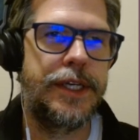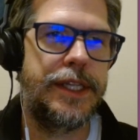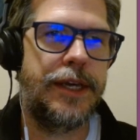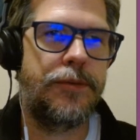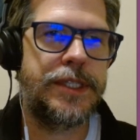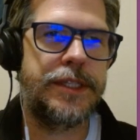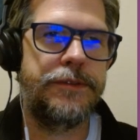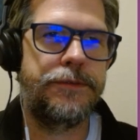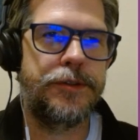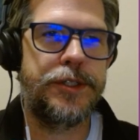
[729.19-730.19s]
That wasn't the
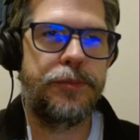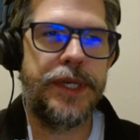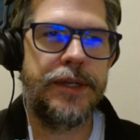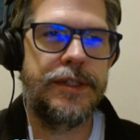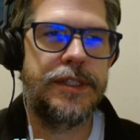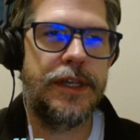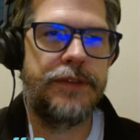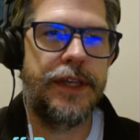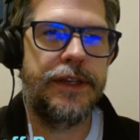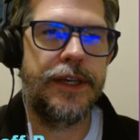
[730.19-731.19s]
first appearance of it.